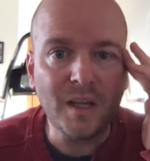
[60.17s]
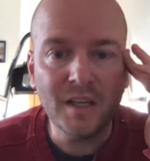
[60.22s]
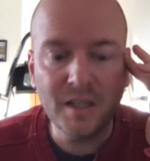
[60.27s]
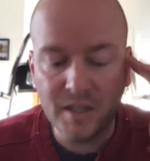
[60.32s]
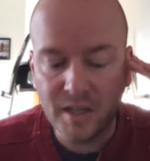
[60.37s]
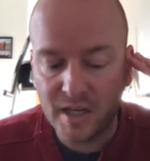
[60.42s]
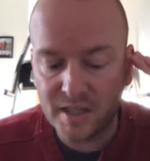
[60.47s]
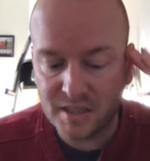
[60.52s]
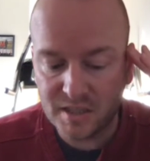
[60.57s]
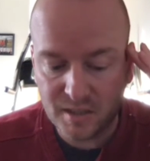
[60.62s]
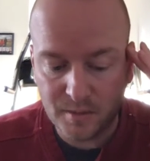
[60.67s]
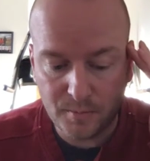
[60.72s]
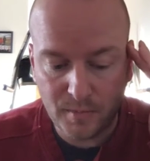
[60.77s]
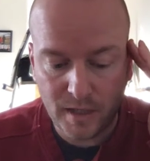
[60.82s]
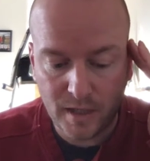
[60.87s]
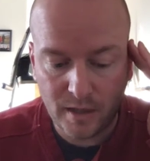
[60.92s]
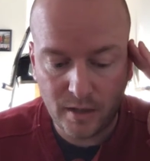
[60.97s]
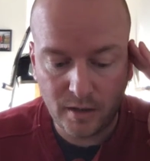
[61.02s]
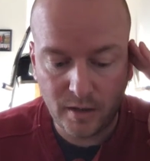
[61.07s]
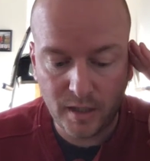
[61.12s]

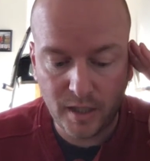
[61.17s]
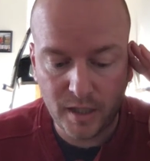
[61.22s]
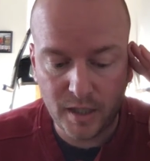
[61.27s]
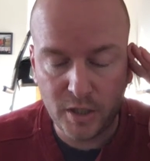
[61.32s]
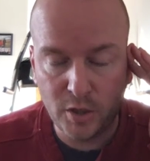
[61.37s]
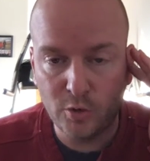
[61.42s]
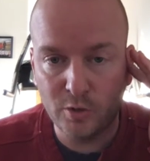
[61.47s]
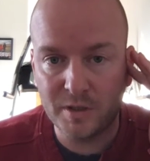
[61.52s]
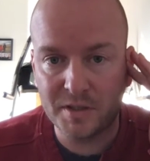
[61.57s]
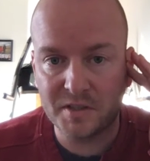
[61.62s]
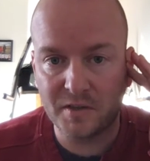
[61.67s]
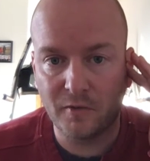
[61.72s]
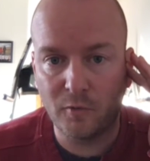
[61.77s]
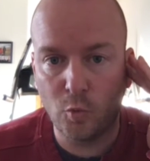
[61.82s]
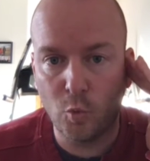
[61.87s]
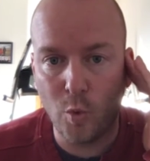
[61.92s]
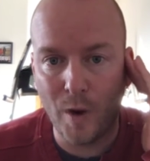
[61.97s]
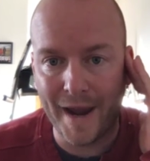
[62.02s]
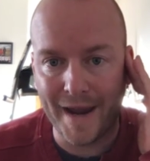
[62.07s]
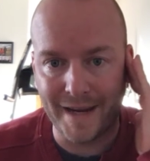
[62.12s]
customary units
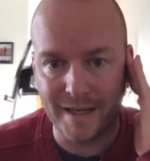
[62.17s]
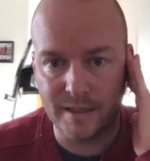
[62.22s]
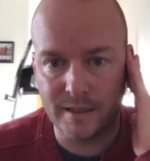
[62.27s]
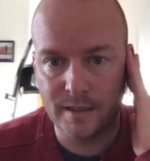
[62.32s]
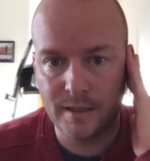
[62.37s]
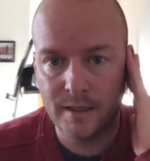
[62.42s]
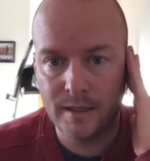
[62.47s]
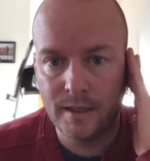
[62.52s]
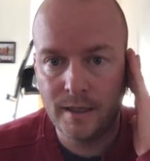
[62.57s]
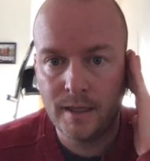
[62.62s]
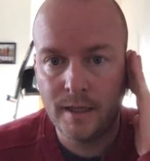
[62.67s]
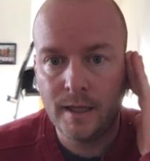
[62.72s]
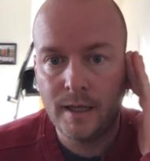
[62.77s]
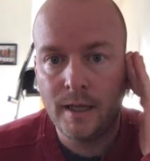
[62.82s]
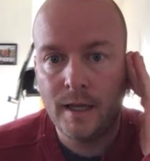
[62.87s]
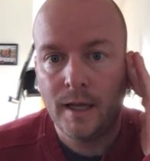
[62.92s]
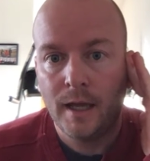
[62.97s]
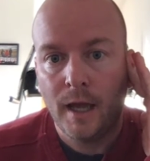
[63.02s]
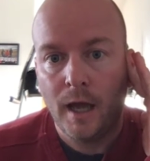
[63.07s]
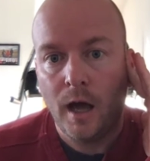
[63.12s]
of weight.
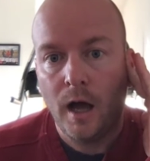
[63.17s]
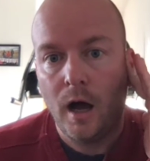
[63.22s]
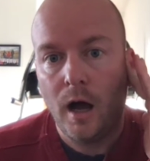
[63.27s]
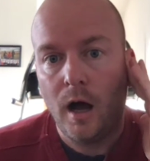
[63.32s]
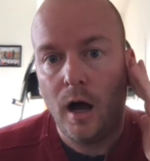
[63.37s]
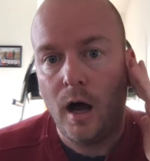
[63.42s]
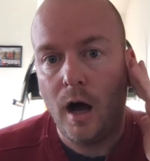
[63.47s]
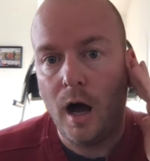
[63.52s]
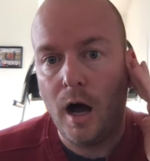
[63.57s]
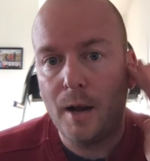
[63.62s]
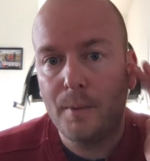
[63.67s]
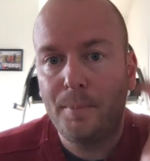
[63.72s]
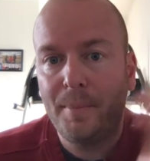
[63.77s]
On